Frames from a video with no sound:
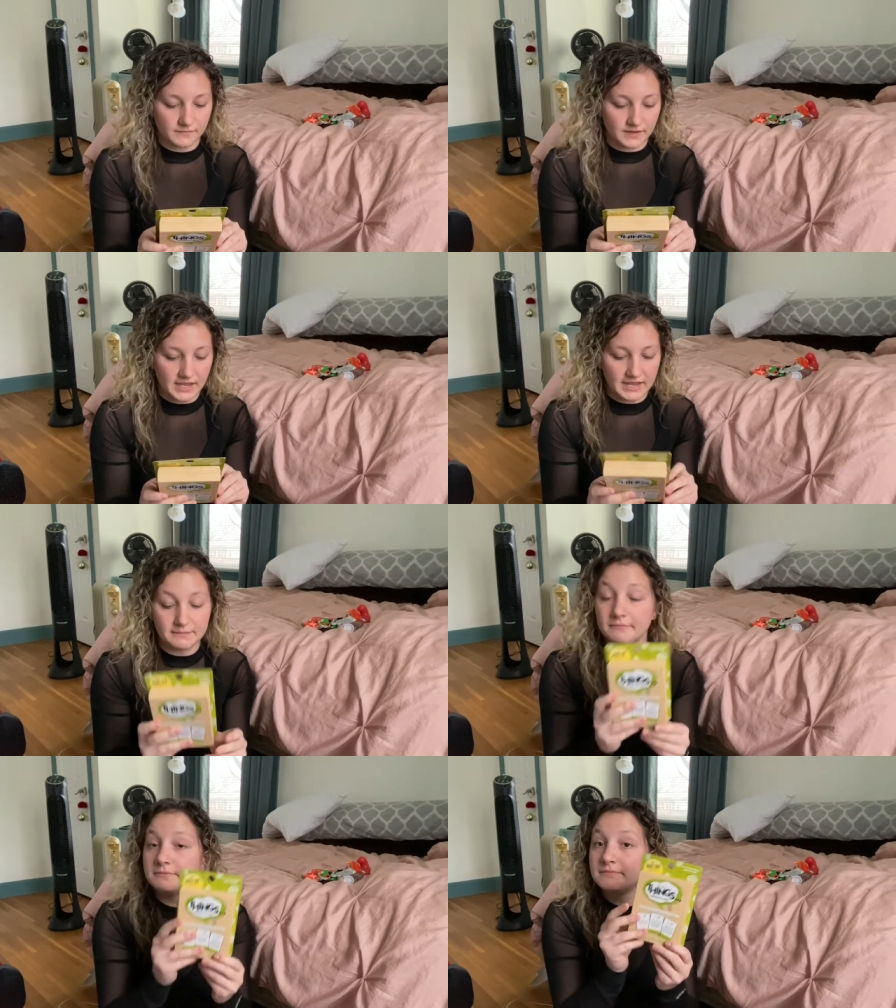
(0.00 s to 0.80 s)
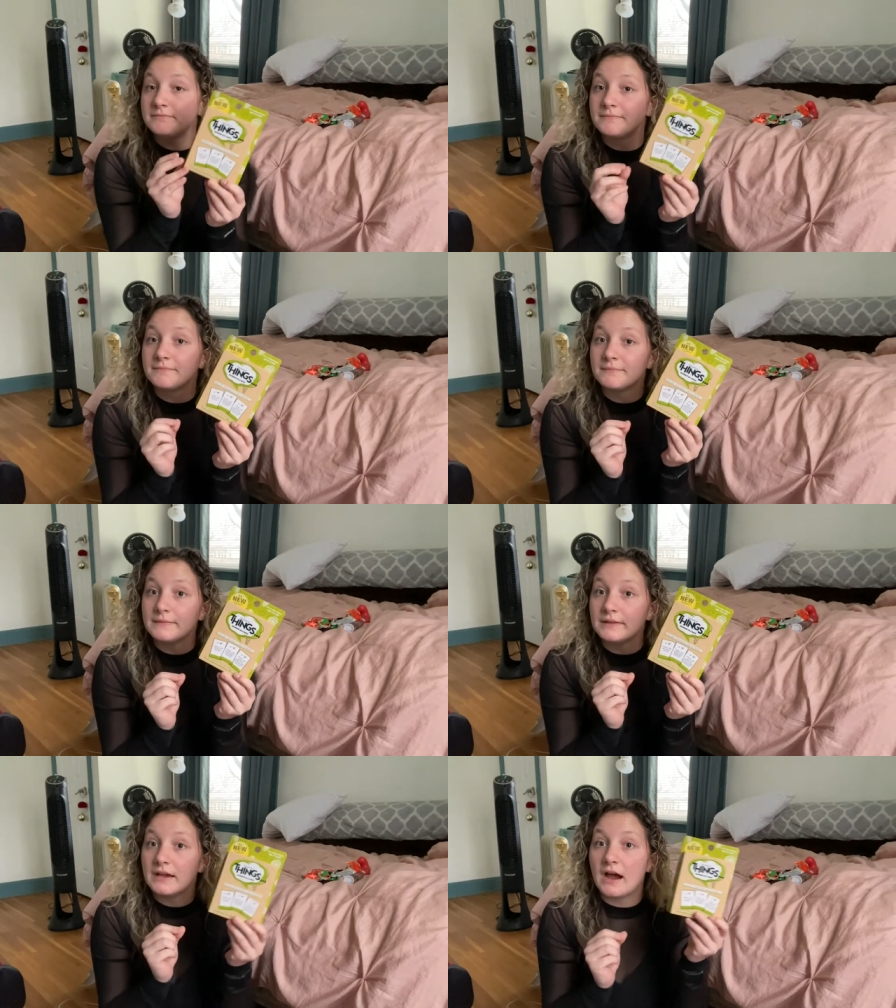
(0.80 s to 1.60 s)
game.
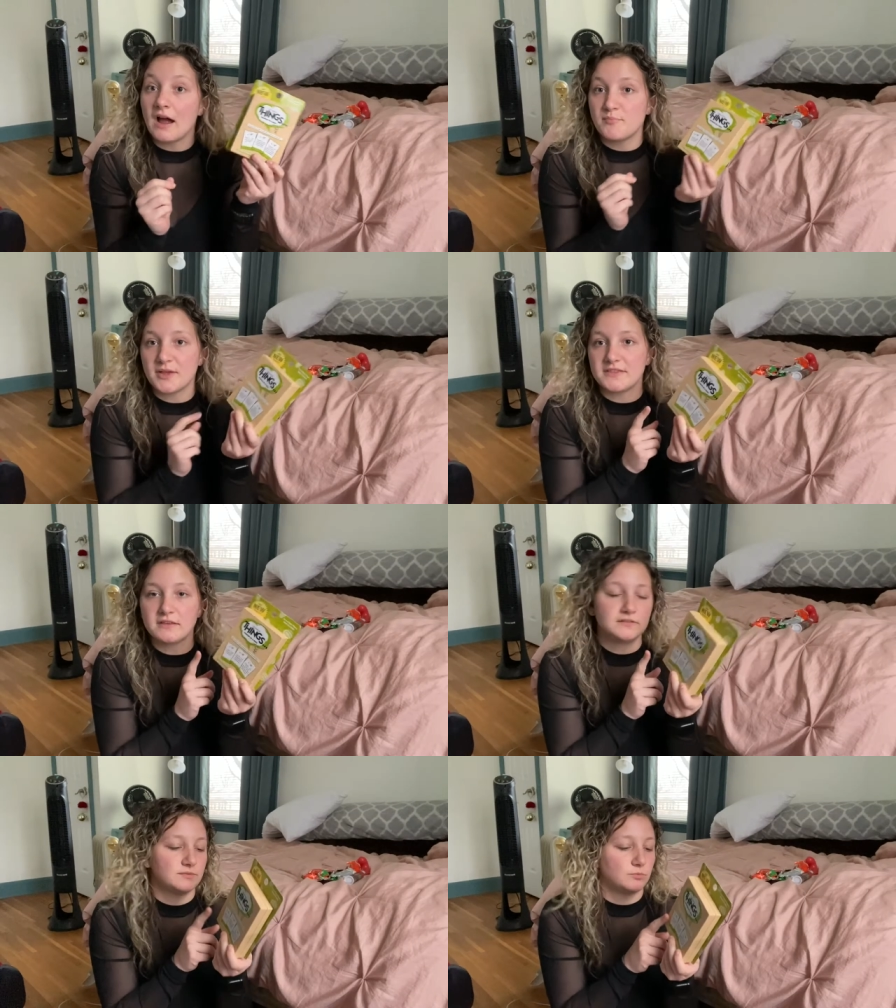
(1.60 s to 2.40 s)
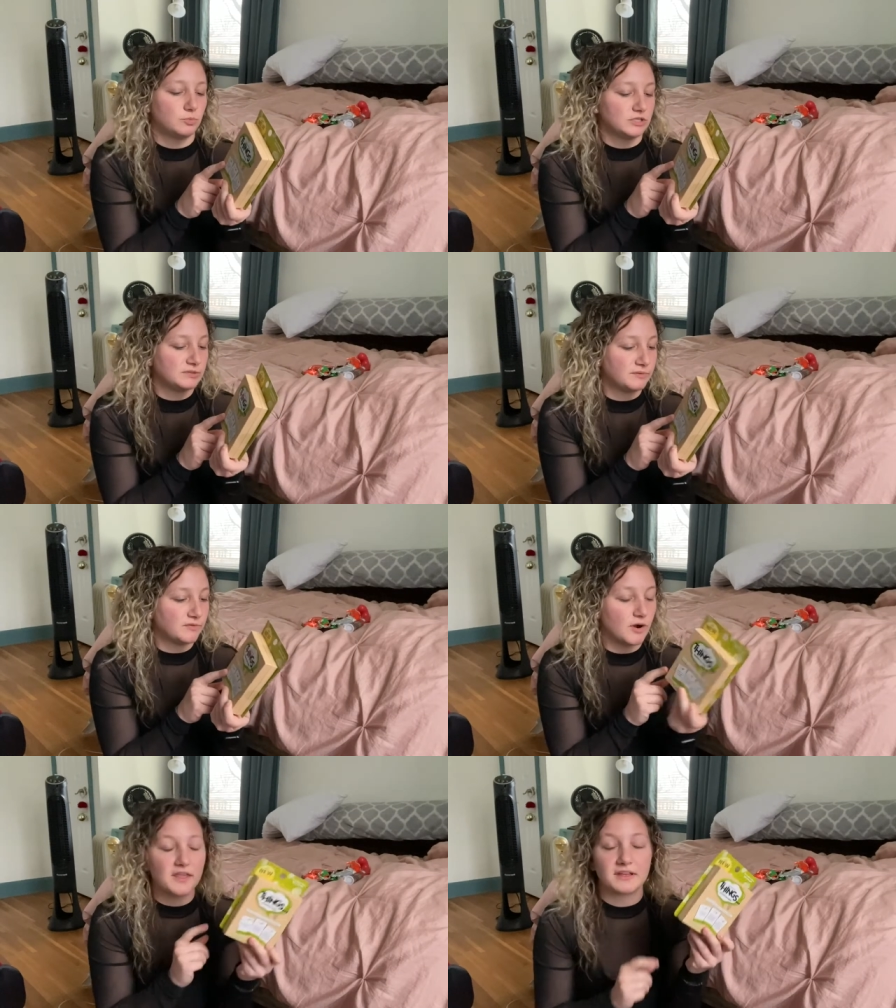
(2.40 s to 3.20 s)
I've played this once
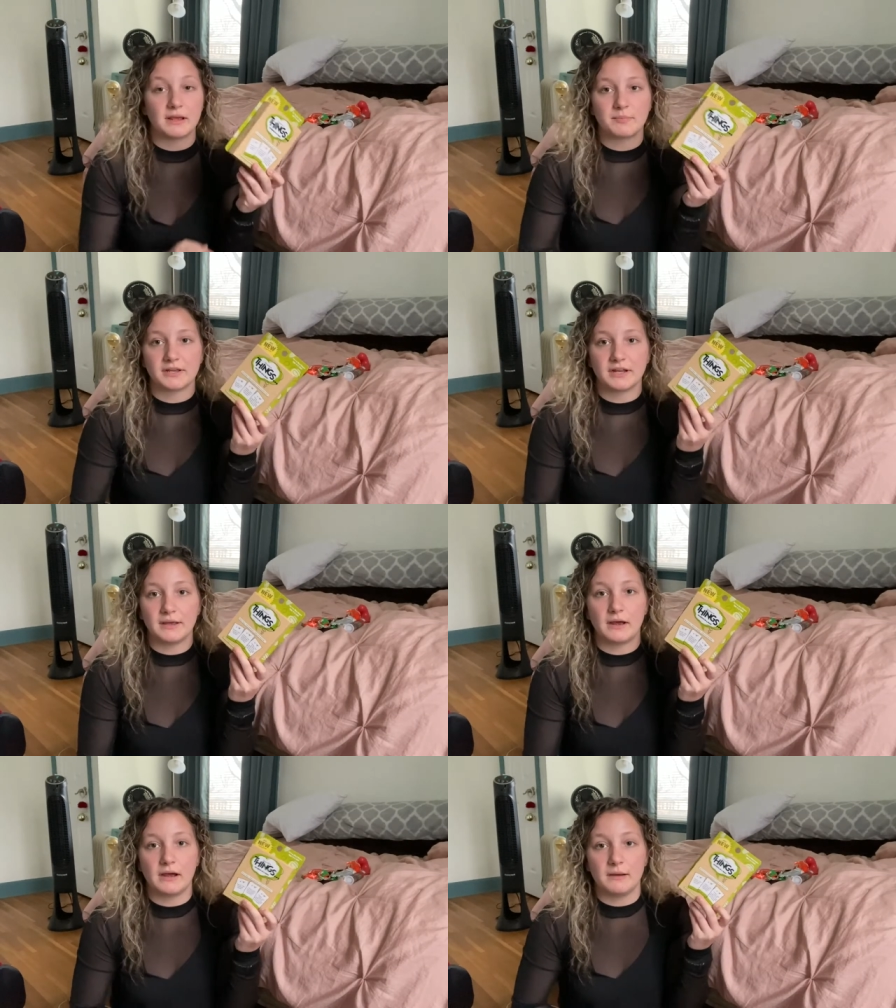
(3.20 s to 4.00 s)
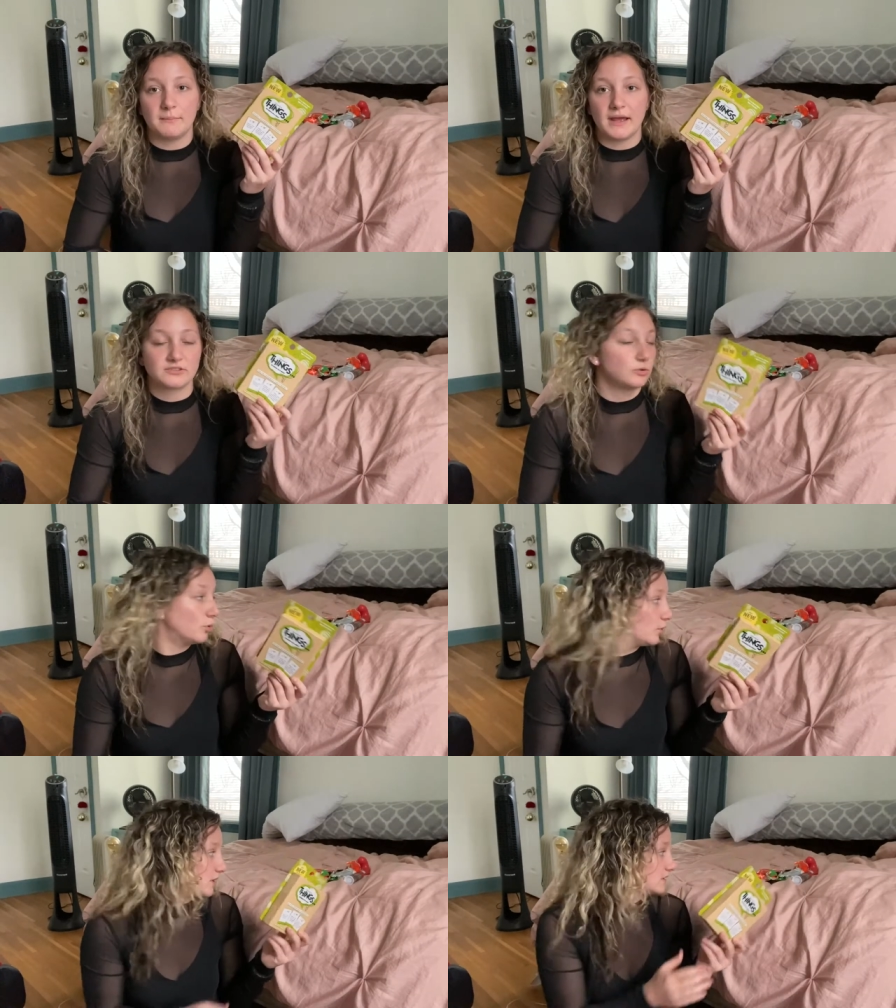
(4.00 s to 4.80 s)
before. I think I played it um, at school
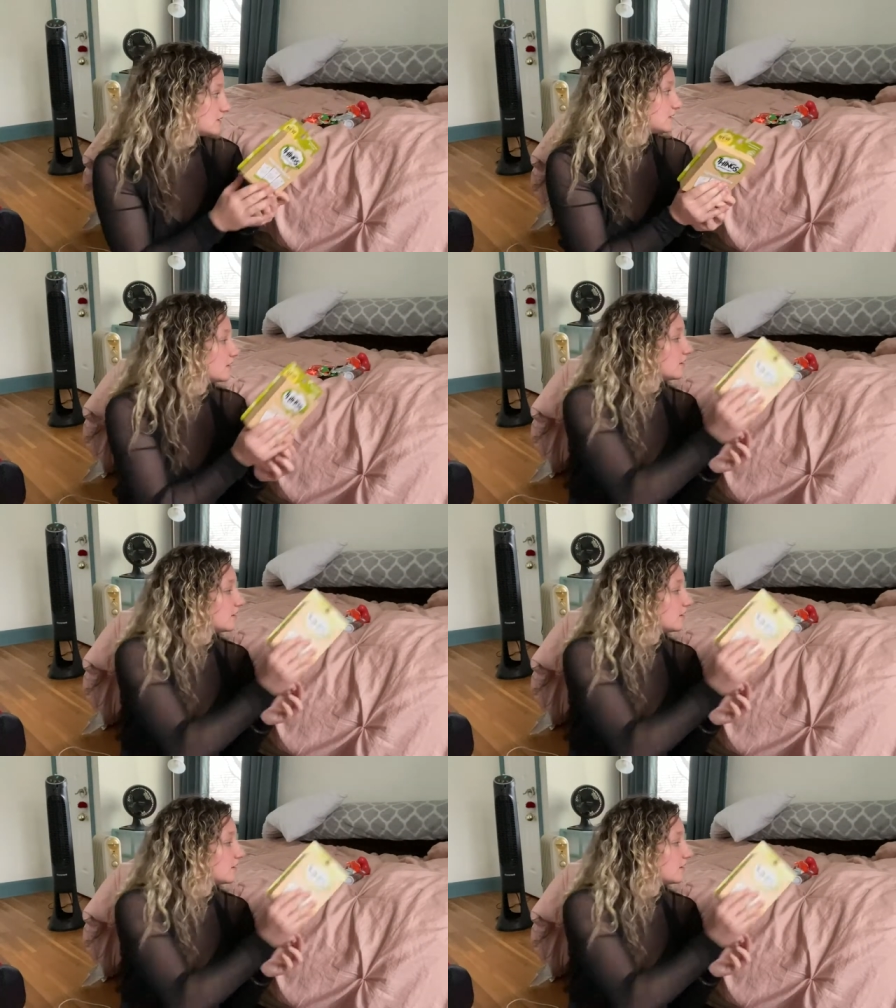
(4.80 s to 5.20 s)
once.